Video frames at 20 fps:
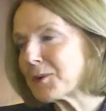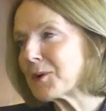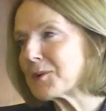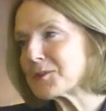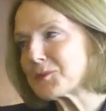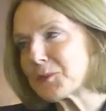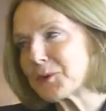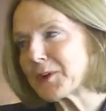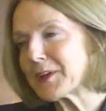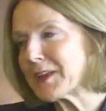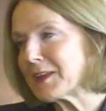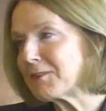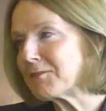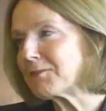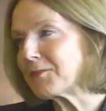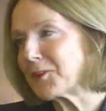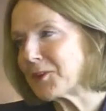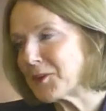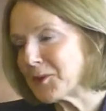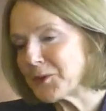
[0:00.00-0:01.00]
quo is working
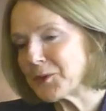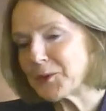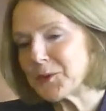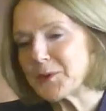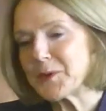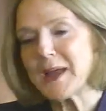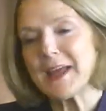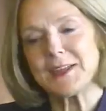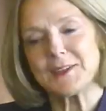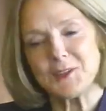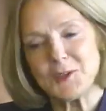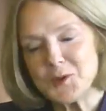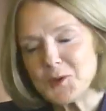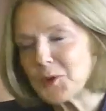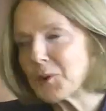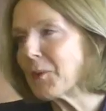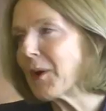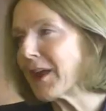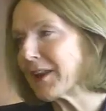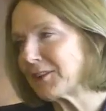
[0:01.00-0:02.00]
for you exactly. and you
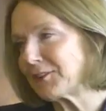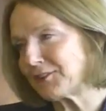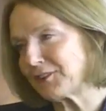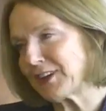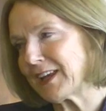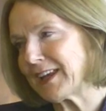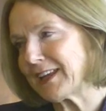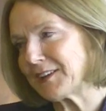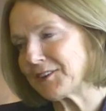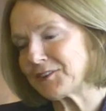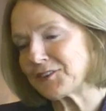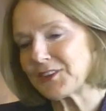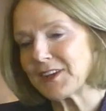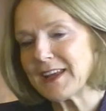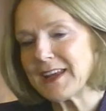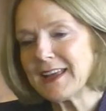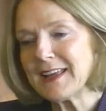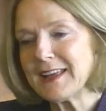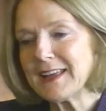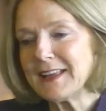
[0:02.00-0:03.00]
don't want to change.
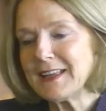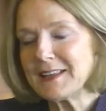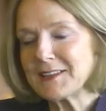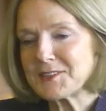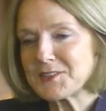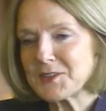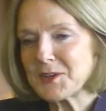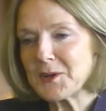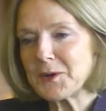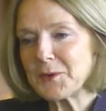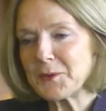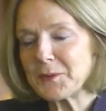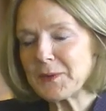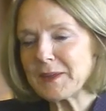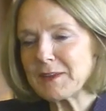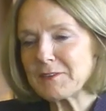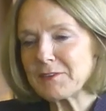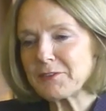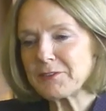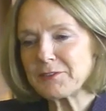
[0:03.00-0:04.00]
Exactly. So
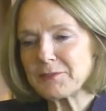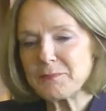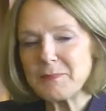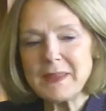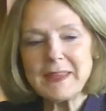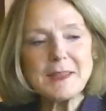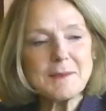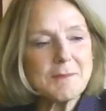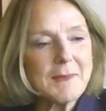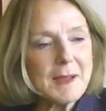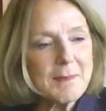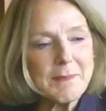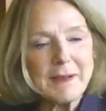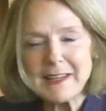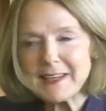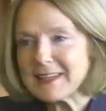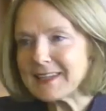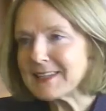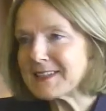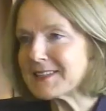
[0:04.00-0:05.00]
if me and my
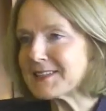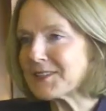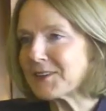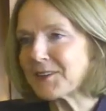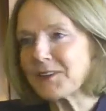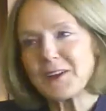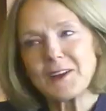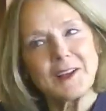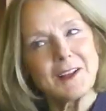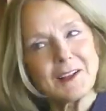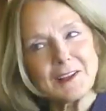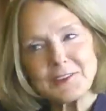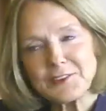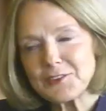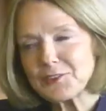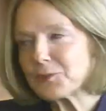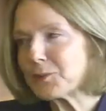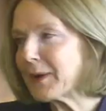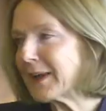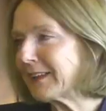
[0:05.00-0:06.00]
buddies are all
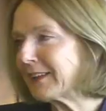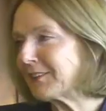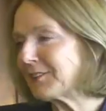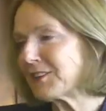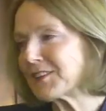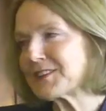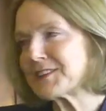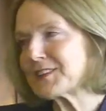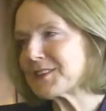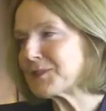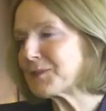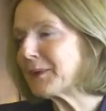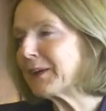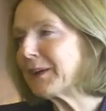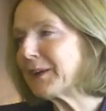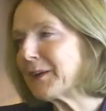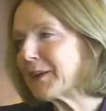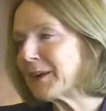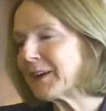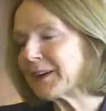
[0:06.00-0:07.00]
swell just as
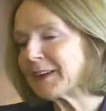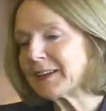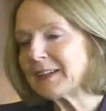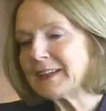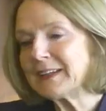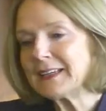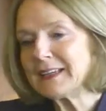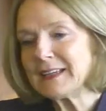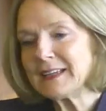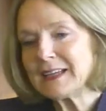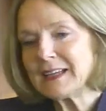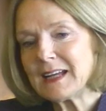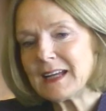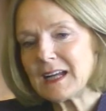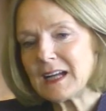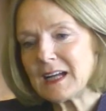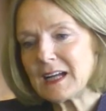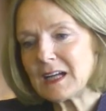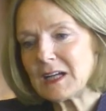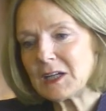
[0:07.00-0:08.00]
we are. Yeah.
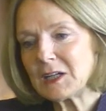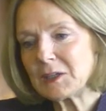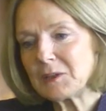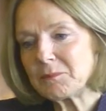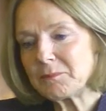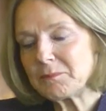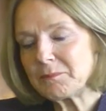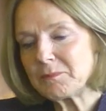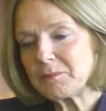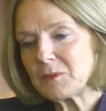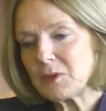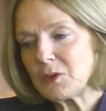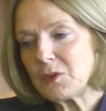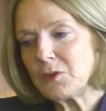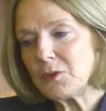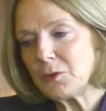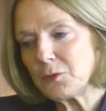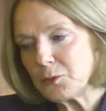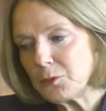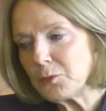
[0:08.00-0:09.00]
Um,
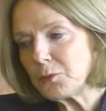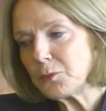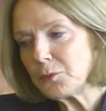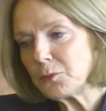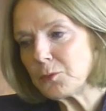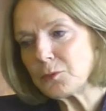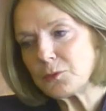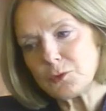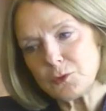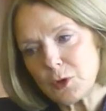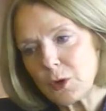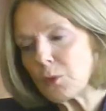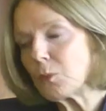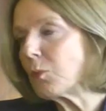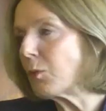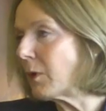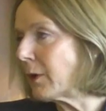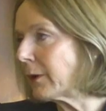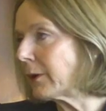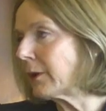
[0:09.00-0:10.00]
you
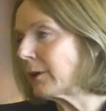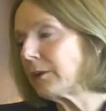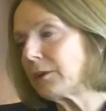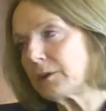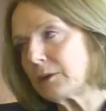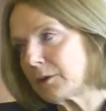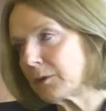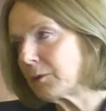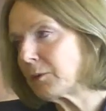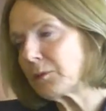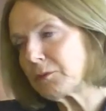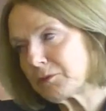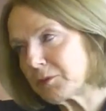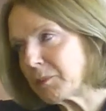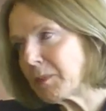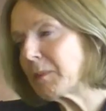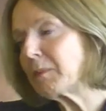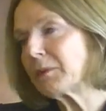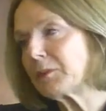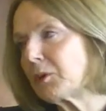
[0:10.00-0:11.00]
don't want to, you know,
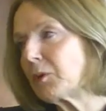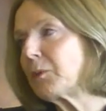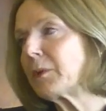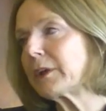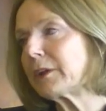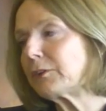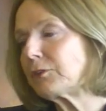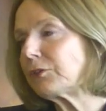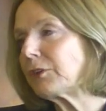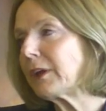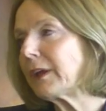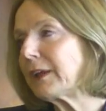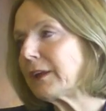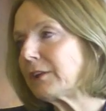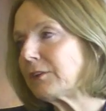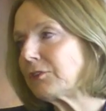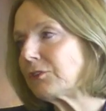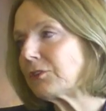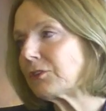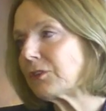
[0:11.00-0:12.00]
for people who don't want to
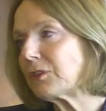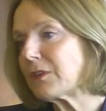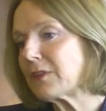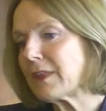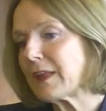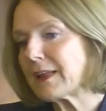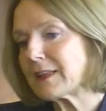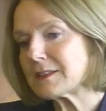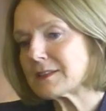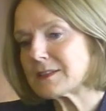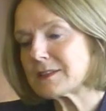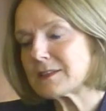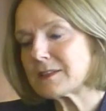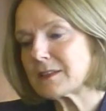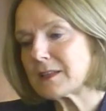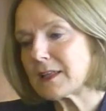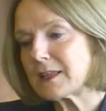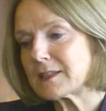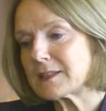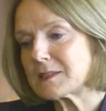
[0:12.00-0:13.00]
change, that's
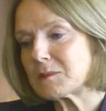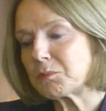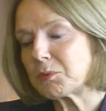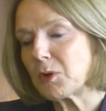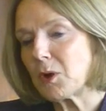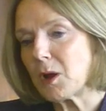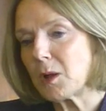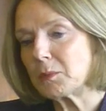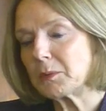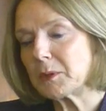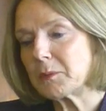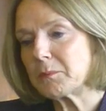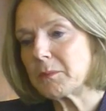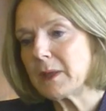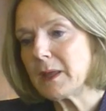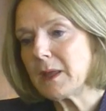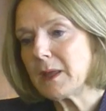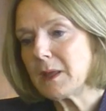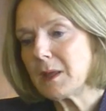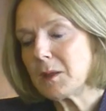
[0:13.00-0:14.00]
that's a problem.
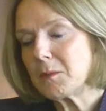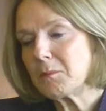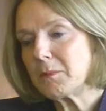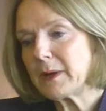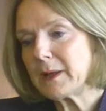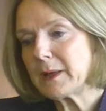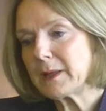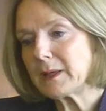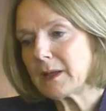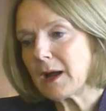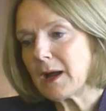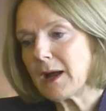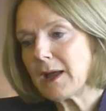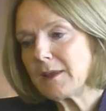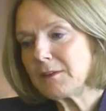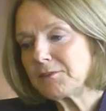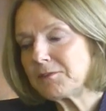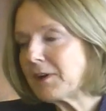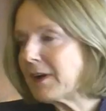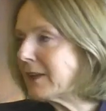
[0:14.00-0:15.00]
But
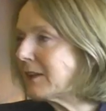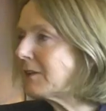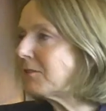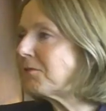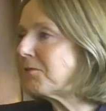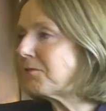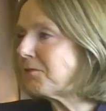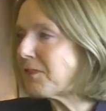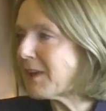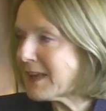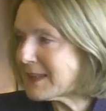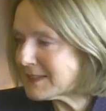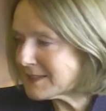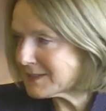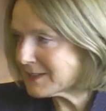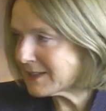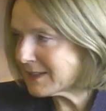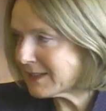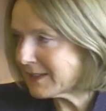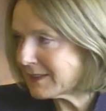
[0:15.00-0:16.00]
I find it
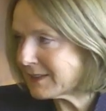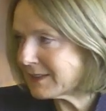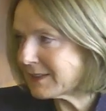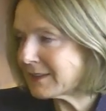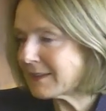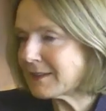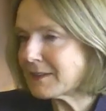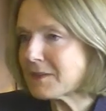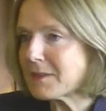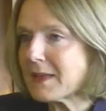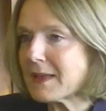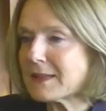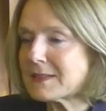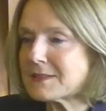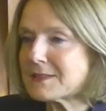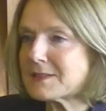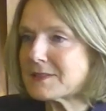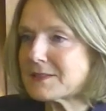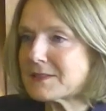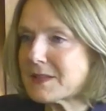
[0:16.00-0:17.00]
fascinating
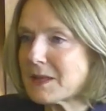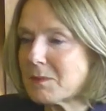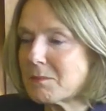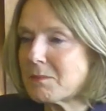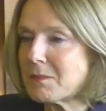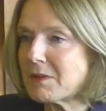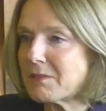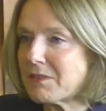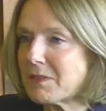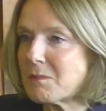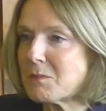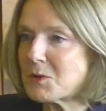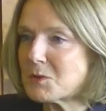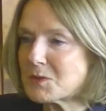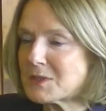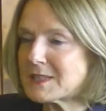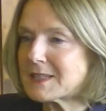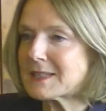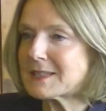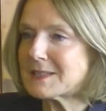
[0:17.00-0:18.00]
that some of the
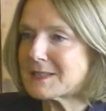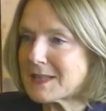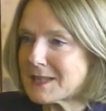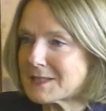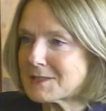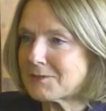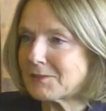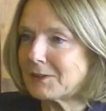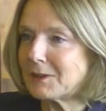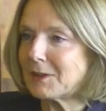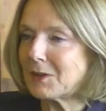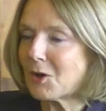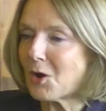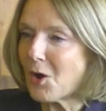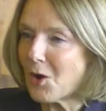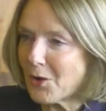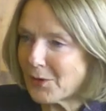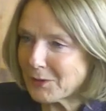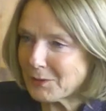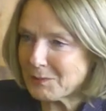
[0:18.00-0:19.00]
most successful
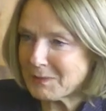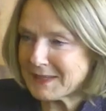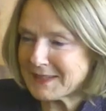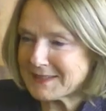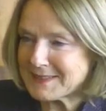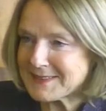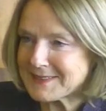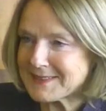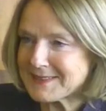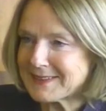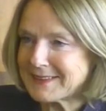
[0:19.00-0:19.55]
economies,